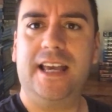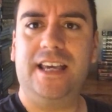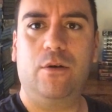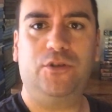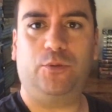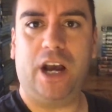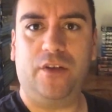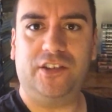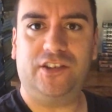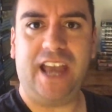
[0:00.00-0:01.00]
He goes
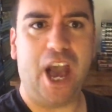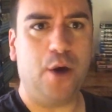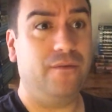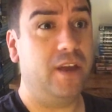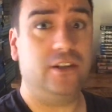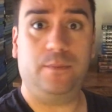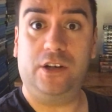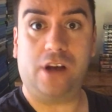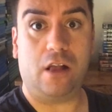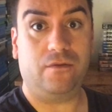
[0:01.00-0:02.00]
around this town of Venice
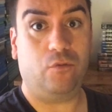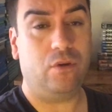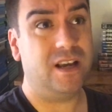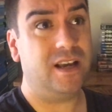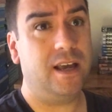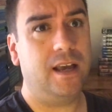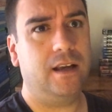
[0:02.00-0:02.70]
Beach, California.